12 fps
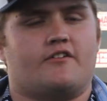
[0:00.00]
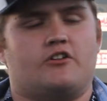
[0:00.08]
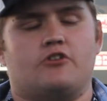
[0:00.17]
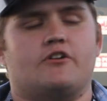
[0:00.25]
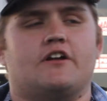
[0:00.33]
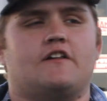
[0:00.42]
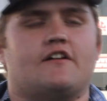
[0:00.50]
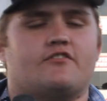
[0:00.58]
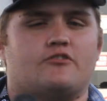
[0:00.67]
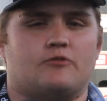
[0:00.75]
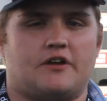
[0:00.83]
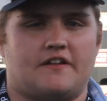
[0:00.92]
including a lot of
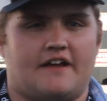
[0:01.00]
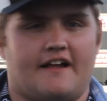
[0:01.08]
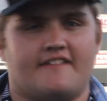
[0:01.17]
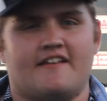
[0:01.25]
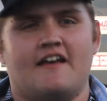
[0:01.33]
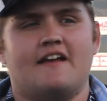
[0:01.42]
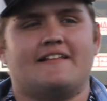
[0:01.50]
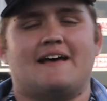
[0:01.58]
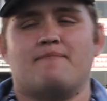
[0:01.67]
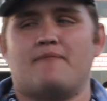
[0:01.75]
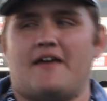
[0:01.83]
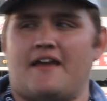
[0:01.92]
storylines
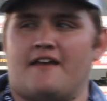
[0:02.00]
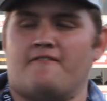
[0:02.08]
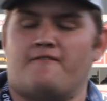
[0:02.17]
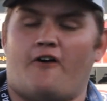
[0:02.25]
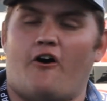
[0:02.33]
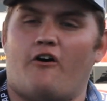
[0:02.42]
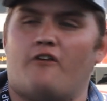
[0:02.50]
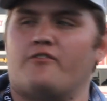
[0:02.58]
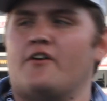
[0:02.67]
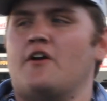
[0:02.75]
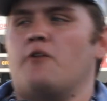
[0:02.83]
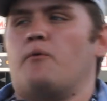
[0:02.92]
that may involve